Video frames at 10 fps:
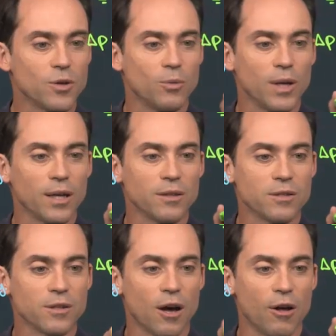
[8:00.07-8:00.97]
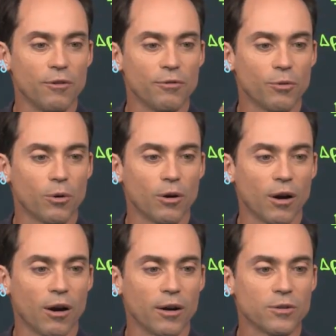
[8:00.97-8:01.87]
so we can solve for
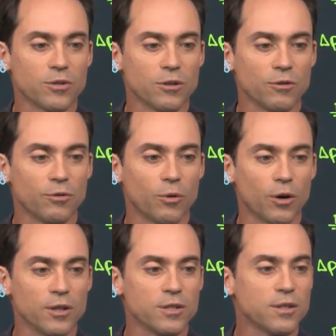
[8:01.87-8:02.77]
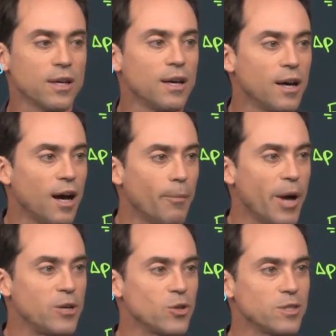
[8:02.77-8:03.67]
our external force
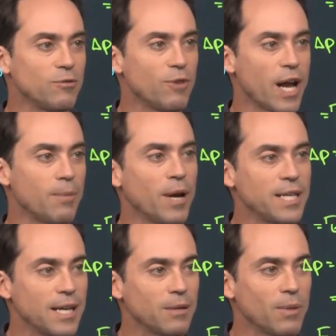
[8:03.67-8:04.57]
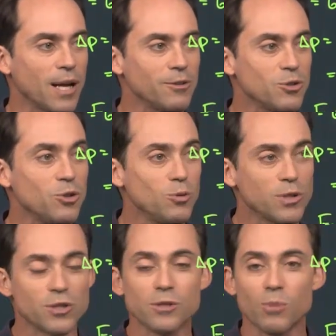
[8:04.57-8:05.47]
by just dividing by 10 to the minus 2,
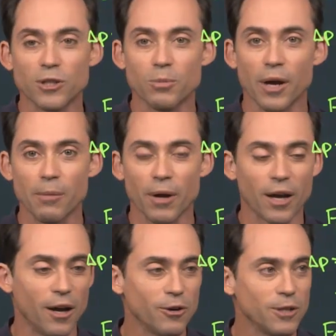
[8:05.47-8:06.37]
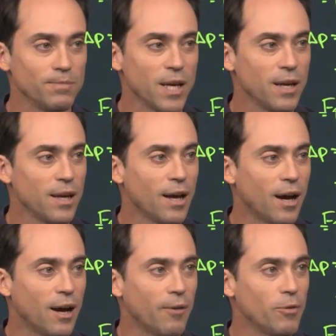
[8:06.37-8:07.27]
which is just multiplying by 100.
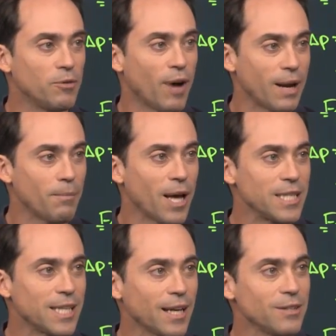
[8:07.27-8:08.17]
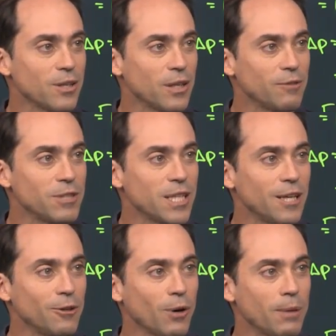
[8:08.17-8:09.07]
Dividing by seconds is going to give us
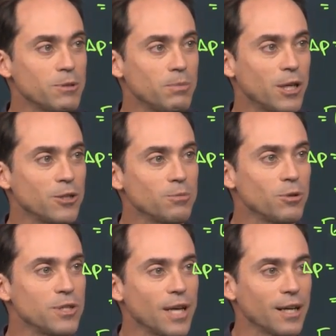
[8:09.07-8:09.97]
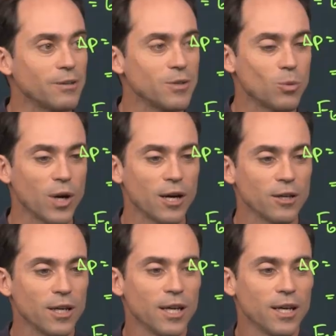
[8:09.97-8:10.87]
kilograms meters per second
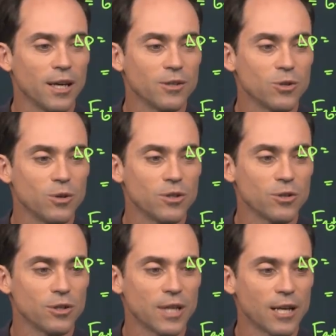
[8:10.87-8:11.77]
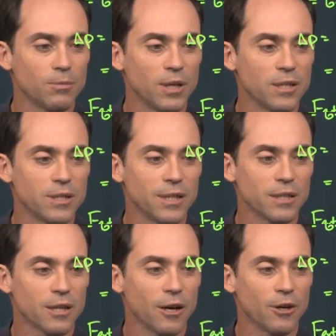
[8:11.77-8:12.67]
squared. And so this turns out to be
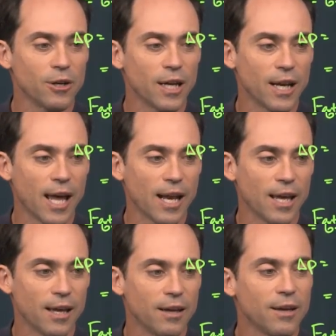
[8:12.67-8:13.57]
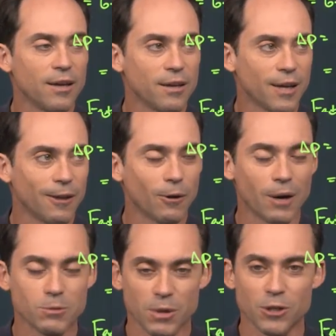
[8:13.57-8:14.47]
680
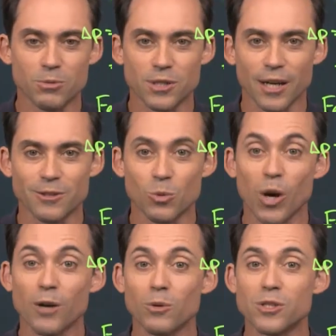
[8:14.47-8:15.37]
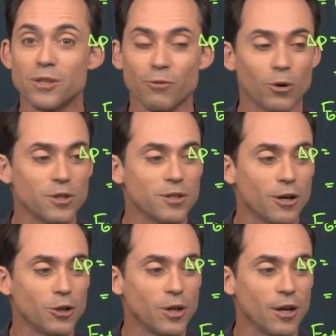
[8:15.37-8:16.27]
kilograms meters per second squared, which is, of course,
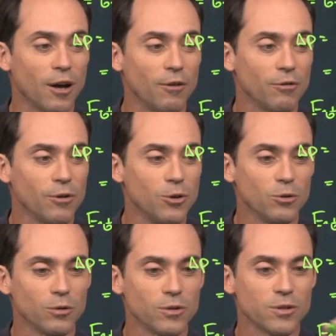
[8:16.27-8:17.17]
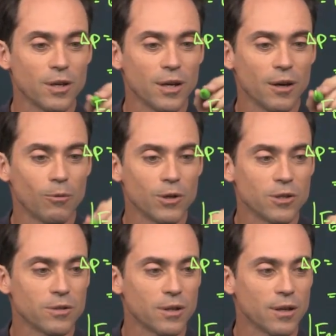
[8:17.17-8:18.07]
our unit of newtons, which
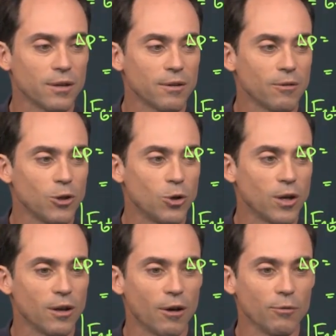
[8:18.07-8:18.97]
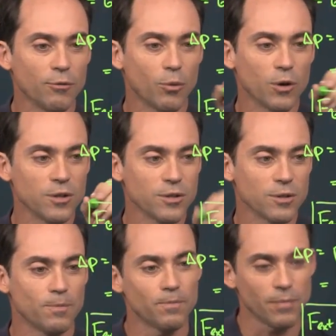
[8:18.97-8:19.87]
is the unit of
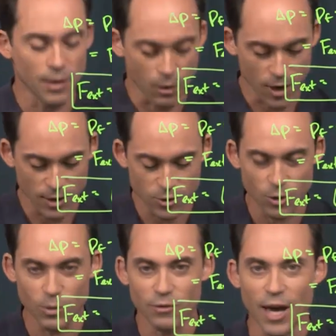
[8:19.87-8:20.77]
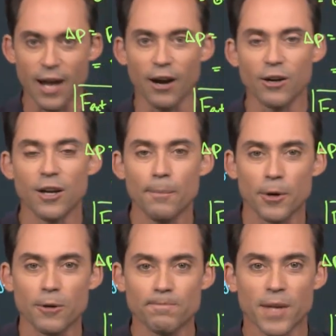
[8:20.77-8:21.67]
force. All right, so we've got our
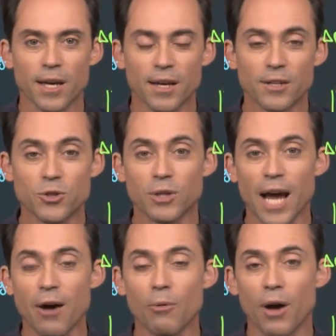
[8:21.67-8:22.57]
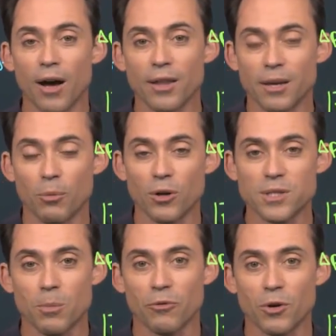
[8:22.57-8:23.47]
number. So now the important
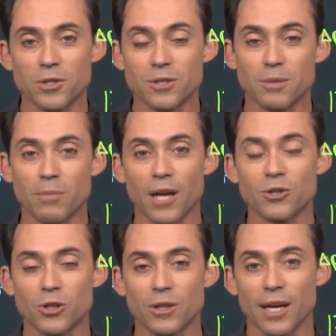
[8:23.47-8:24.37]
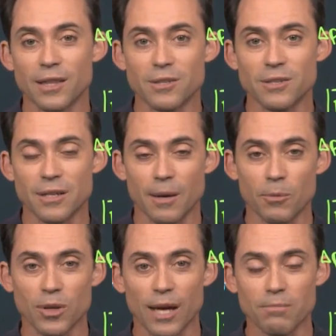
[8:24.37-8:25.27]
step, of course, is to make sure that this is a
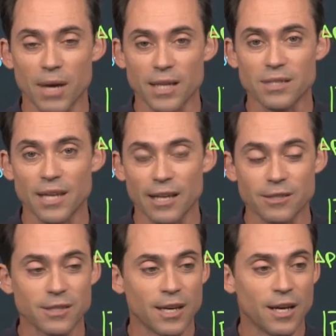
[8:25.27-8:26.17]
number that makes sense.